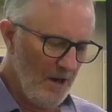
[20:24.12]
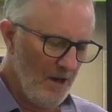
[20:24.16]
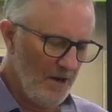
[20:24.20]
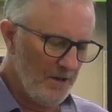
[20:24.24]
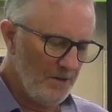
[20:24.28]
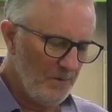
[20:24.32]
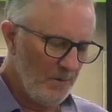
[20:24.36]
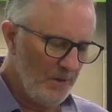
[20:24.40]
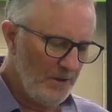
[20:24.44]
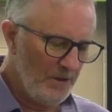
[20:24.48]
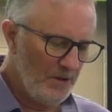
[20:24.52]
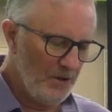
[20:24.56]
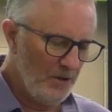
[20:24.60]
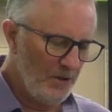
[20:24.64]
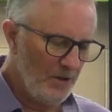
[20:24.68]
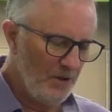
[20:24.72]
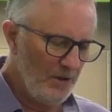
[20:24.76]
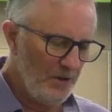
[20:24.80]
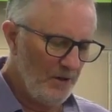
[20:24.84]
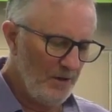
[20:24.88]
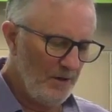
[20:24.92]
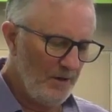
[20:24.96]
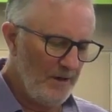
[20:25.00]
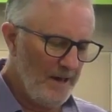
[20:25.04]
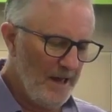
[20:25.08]
So we
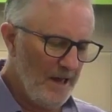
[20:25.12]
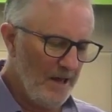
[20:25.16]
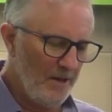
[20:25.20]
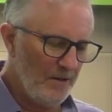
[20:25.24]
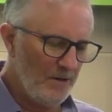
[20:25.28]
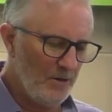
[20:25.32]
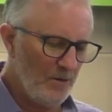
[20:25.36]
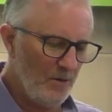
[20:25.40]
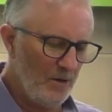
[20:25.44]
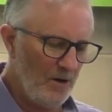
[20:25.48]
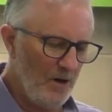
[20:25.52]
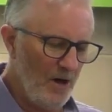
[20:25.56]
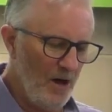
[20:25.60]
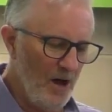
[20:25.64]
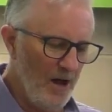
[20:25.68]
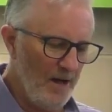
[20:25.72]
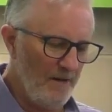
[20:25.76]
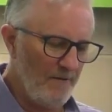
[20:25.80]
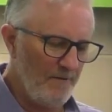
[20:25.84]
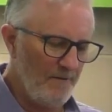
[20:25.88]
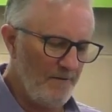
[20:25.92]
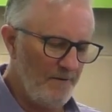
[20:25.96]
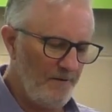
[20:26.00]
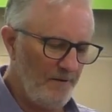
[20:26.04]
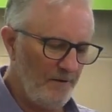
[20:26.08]
turn now to a
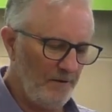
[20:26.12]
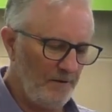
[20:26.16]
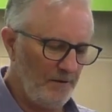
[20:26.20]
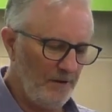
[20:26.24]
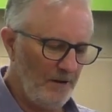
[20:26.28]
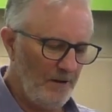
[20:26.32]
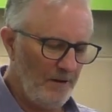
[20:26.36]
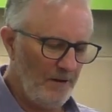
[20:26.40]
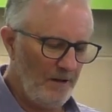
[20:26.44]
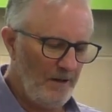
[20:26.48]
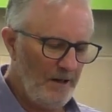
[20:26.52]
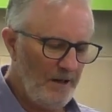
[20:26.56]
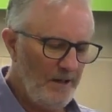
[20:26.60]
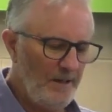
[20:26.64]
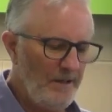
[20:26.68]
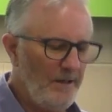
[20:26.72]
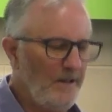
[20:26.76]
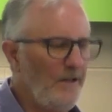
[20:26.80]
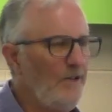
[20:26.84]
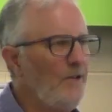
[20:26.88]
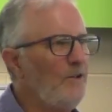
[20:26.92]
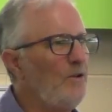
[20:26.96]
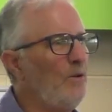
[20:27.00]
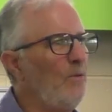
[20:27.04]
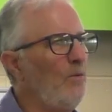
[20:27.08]
life
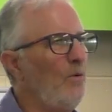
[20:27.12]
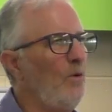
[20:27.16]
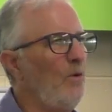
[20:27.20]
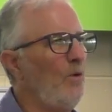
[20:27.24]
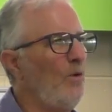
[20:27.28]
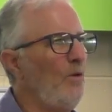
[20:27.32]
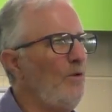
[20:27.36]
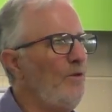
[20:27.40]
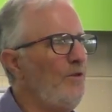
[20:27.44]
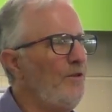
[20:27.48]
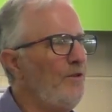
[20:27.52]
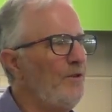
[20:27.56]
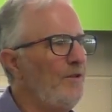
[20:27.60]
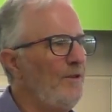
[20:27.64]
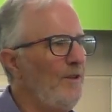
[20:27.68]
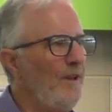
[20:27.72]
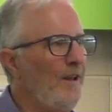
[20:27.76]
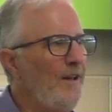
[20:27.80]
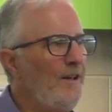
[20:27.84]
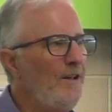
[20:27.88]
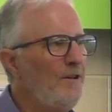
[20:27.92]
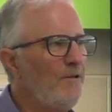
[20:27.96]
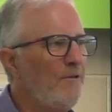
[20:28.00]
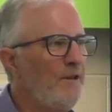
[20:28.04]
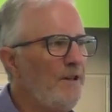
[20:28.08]
leading towards
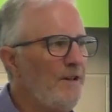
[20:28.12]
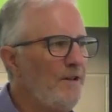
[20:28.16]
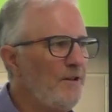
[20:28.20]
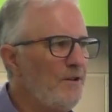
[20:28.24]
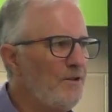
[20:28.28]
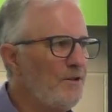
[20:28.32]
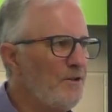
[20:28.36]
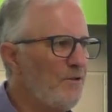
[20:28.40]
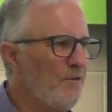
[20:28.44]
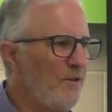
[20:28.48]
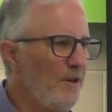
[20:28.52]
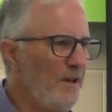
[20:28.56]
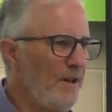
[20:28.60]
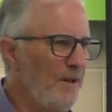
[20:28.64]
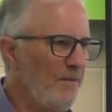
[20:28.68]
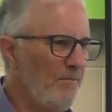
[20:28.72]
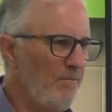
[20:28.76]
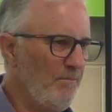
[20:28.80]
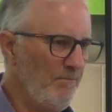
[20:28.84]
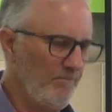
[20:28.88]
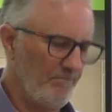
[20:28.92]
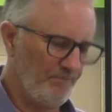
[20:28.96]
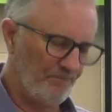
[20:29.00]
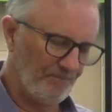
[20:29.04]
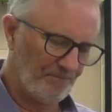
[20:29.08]
entering the
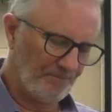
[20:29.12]
stream.